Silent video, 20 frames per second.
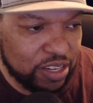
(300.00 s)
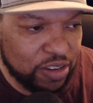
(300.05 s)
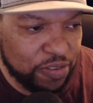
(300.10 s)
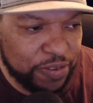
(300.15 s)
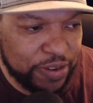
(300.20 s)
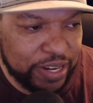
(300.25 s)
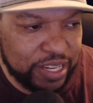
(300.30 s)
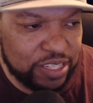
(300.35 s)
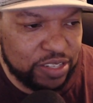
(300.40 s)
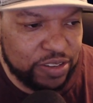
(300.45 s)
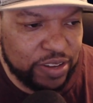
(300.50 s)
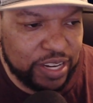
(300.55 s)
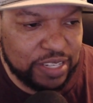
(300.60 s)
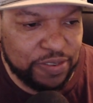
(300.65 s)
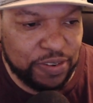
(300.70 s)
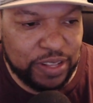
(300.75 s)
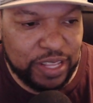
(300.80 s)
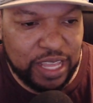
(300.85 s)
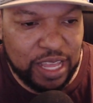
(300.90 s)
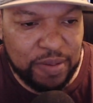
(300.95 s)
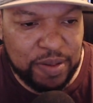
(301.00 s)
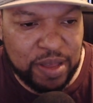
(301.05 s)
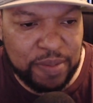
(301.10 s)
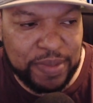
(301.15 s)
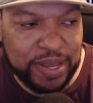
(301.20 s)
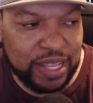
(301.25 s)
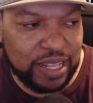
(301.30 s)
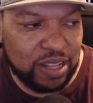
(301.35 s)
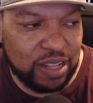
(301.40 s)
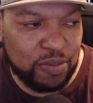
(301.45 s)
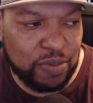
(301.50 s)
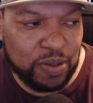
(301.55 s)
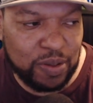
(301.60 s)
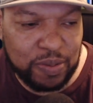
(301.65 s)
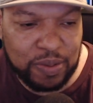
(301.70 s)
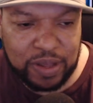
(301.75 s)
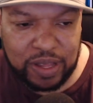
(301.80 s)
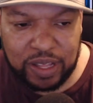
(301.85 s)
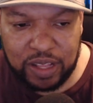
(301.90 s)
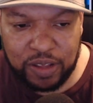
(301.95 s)
Don't forget to join us for the upcoming global
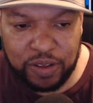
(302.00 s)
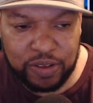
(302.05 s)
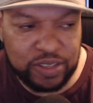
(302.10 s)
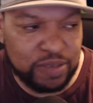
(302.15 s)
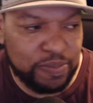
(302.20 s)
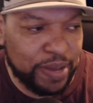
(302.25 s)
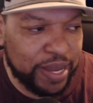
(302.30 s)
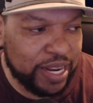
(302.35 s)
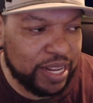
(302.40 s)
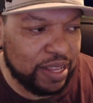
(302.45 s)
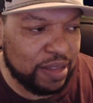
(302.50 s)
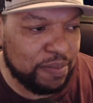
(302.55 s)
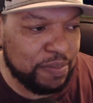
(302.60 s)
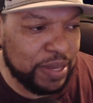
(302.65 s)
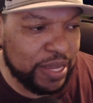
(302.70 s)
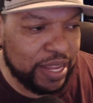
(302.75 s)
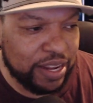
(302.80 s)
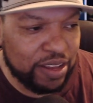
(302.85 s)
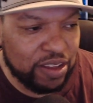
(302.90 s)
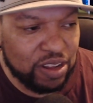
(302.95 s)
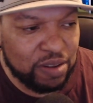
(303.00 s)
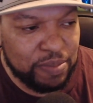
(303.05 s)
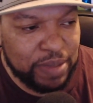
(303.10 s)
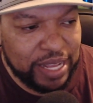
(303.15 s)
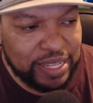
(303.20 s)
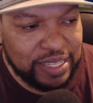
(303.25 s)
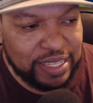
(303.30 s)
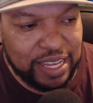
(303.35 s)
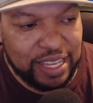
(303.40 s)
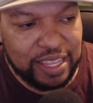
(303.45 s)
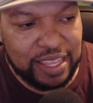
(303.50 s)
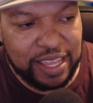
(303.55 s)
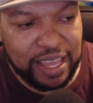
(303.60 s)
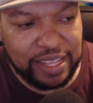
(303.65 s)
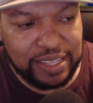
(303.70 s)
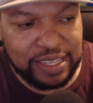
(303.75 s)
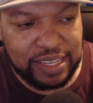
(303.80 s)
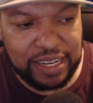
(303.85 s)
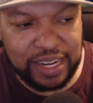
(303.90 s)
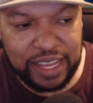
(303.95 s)
closed beta beginning on May 10th
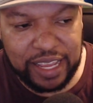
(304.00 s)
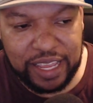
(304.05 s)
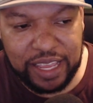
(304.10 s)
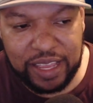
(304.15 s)
at 10